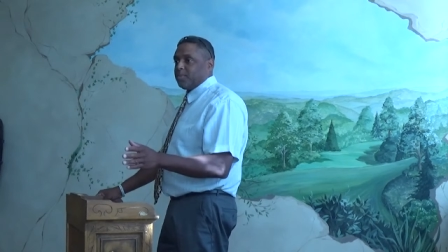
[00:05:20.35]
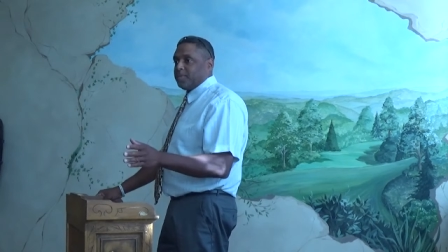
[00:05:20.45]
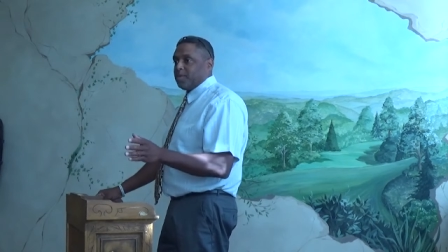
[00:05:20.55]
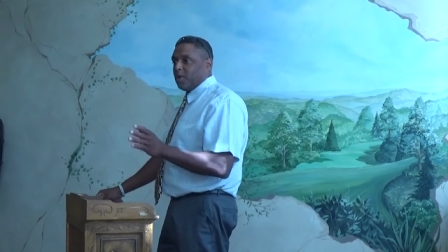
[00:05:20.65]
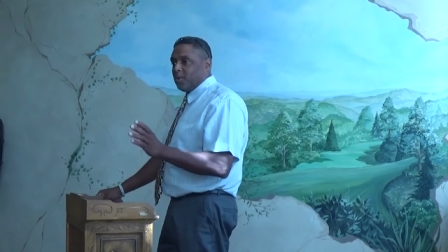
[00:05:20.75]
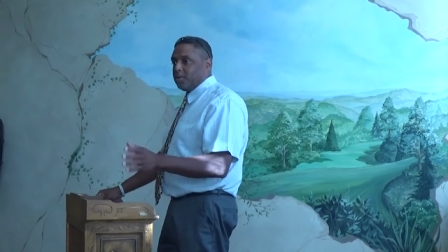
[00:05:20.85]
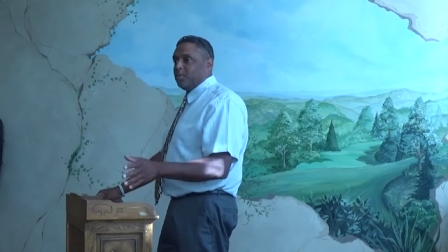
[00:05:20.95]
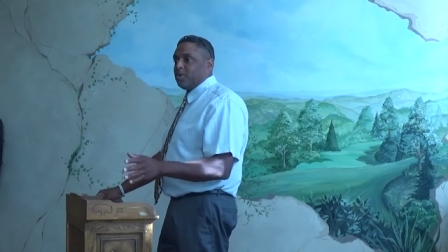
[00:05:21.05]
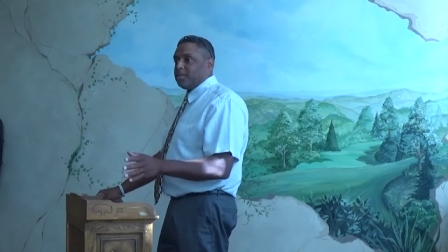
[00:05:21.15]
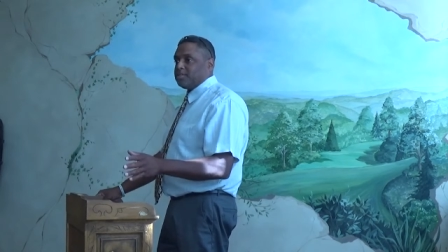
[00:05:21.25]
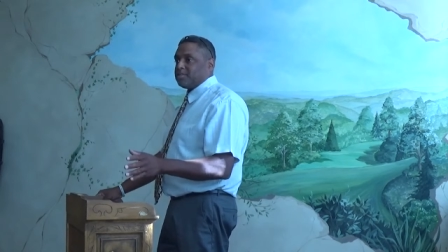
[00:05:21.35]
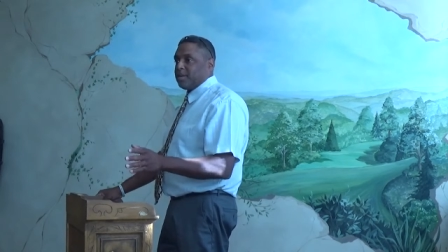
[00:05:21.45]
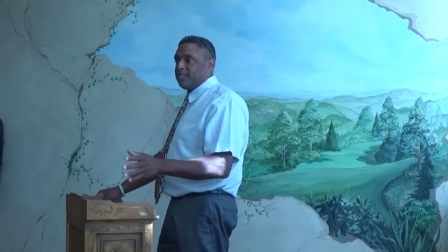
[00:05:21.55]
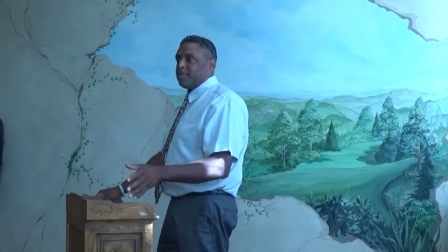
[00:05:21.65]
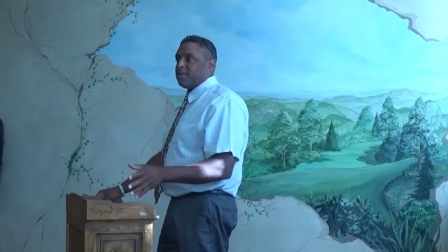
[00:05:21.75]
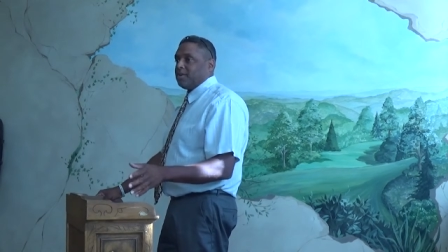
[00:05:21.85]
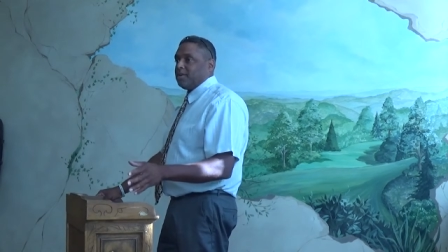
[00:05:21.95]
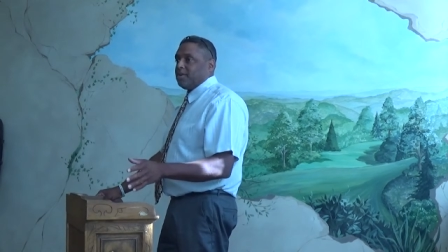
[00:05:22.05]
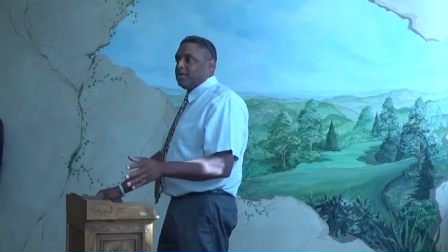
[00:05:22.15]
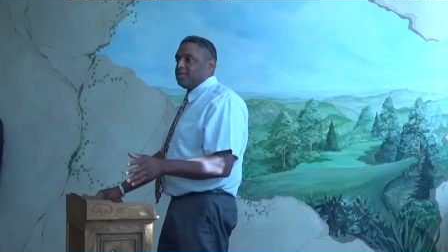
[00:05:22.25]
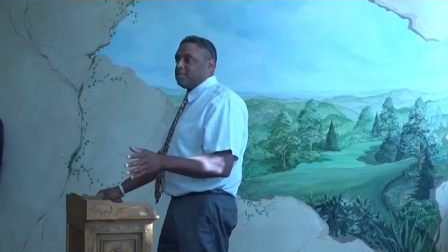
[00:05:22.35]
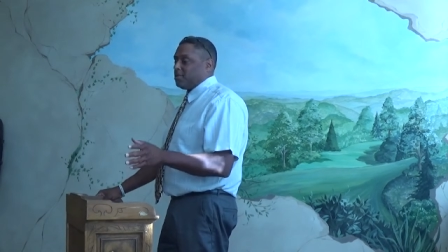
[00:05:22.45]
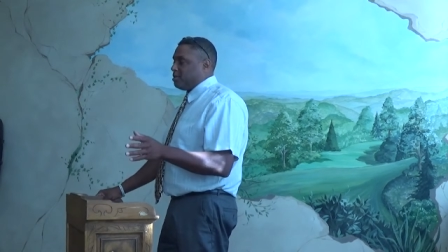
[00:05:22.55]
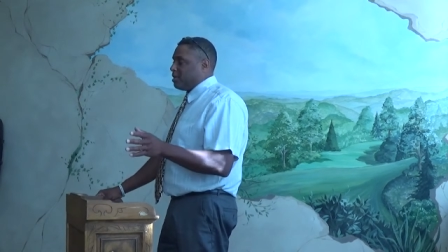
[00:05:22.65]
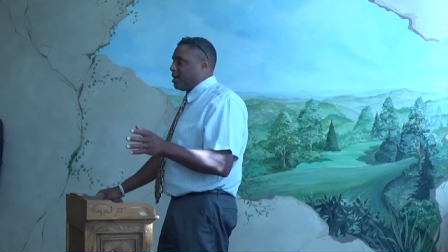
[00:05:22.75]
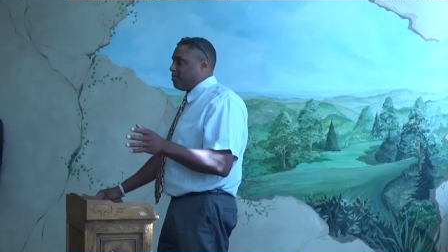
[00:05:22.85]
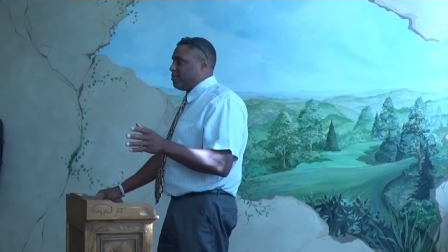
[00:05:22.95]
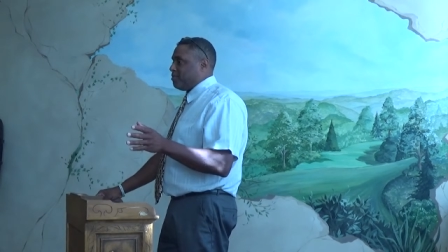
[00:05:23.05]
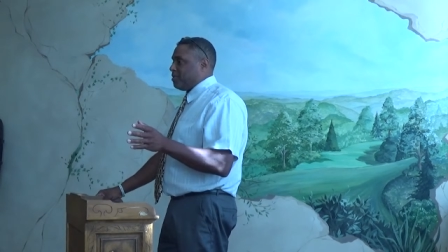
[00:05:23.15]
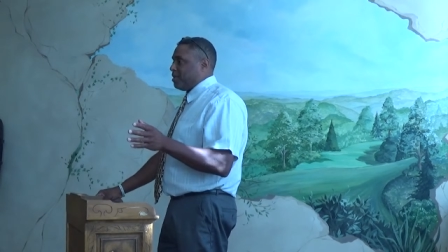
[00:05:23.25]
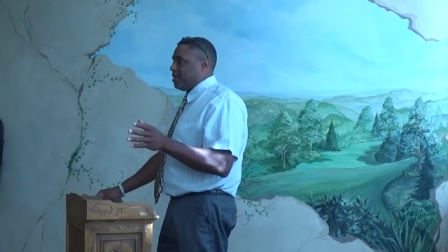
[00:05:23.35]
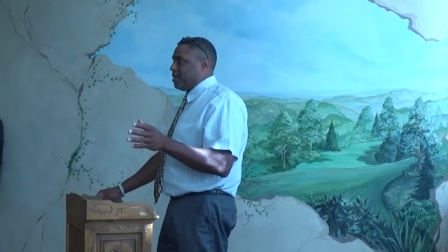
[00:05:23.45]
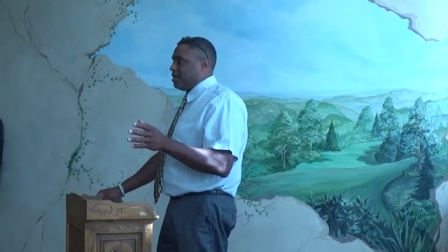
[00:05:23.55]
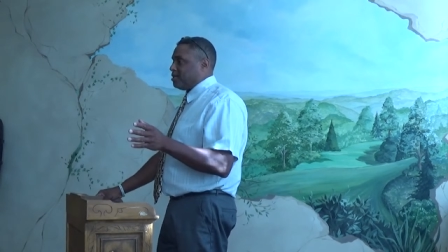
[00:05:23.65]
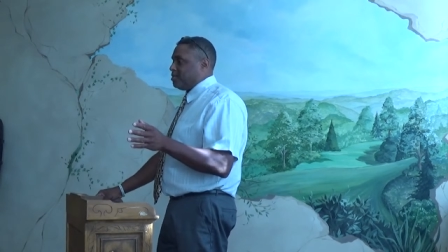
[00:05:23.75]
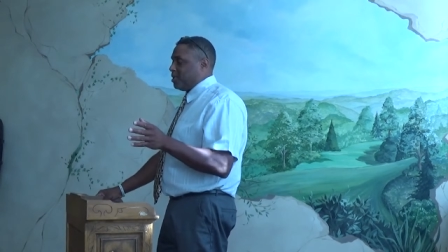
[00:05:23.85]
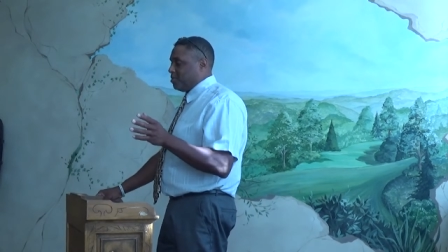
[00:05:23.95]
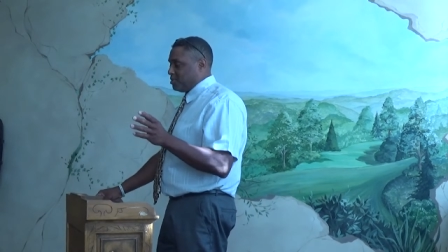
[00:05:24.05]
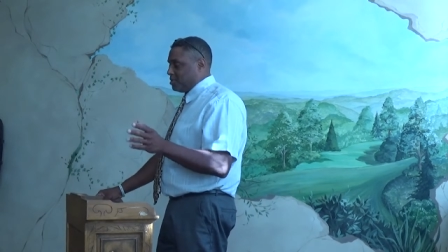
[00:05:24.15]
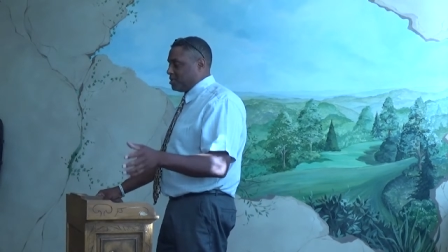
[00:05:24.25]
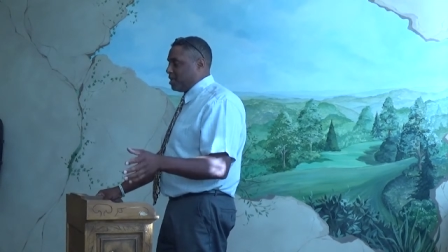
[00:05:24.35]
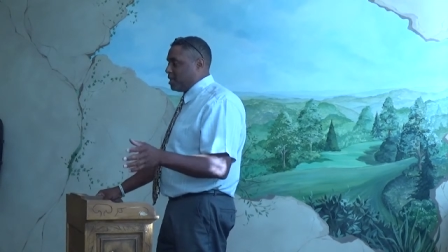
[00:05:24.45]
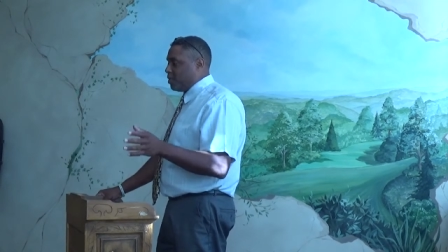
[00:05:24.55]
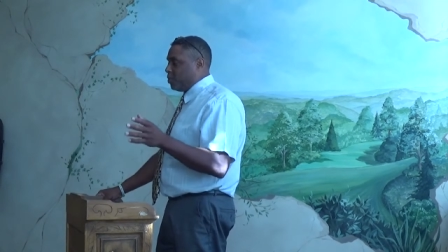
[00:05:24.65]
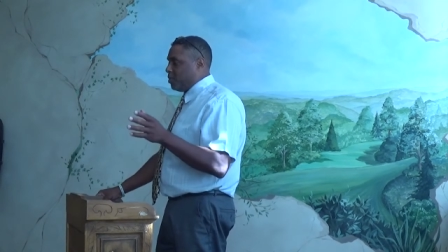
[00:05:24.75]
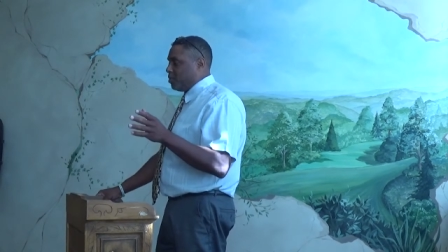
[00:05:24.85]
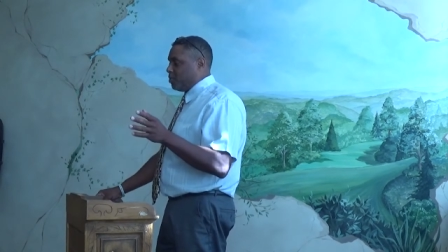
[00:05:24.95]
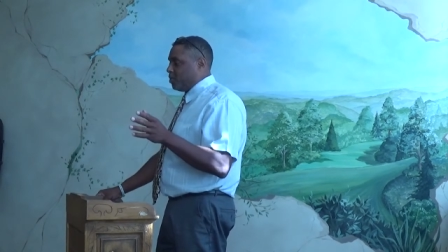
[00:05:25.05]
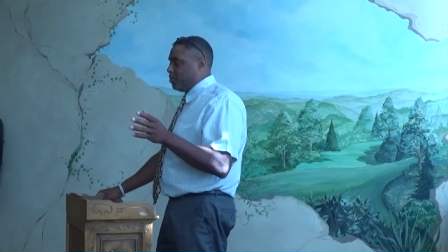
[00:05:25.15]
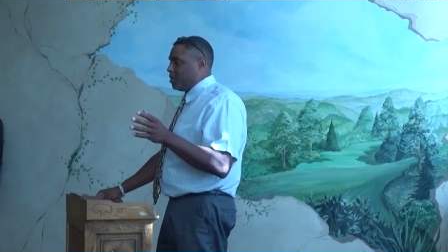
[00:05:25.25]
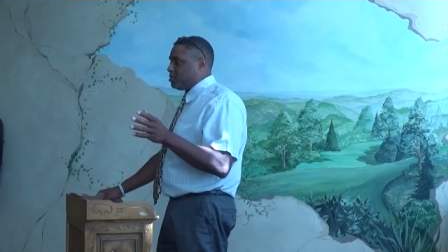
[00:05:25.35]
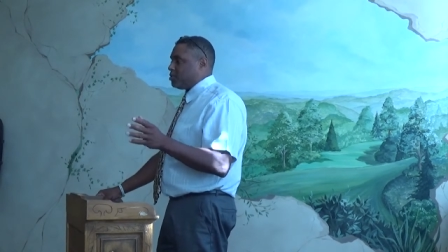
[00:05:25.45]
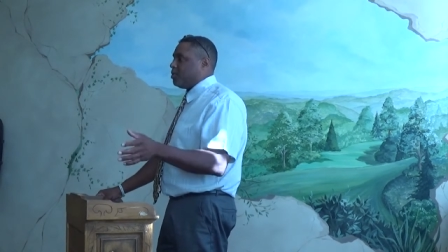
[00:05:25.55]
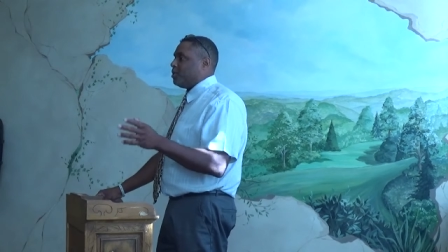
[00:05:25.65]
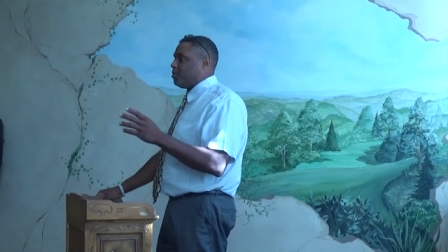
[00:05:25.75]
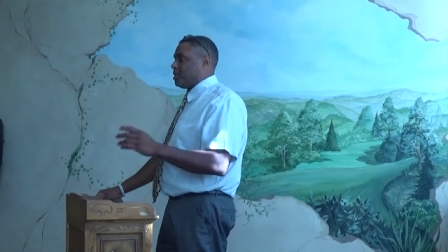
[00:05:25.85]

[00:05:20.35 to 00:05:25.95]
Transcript: be the only ones ever to have, uh, to be able to say that we, we went soul winning with